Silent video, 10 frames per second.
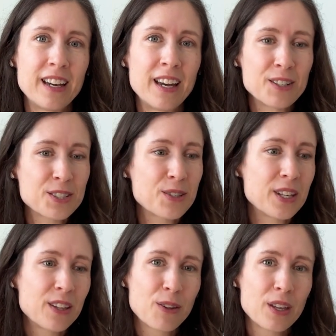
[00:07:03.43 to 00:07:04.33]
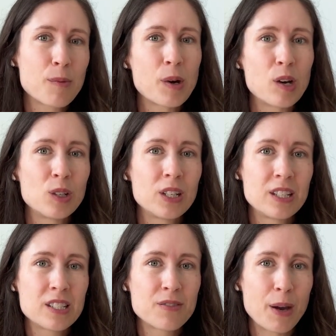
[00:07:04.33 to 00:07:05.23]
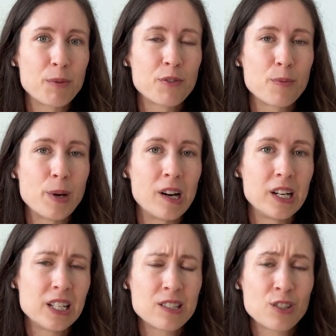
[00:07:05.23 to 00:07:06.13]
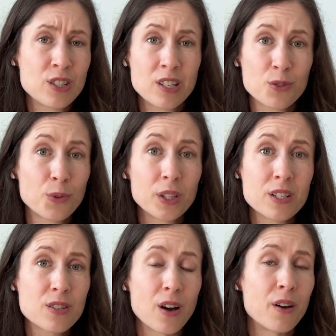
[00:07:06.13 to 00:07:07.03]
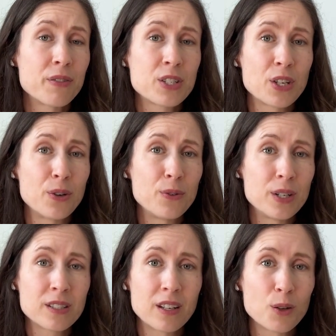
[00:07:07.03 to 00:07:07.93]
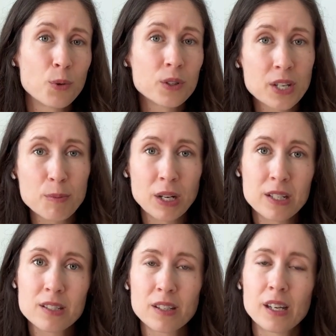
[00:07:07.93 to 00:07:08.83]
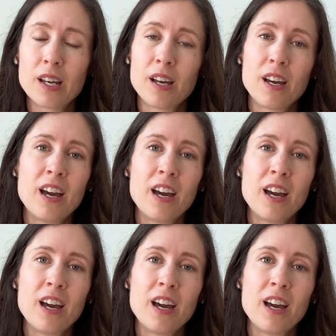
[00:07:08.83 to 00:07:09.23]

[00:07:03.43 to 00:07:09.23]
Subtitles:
And also the other thing about this fabric from Harriet is just it's really soft, so it's going to quilt up nicely,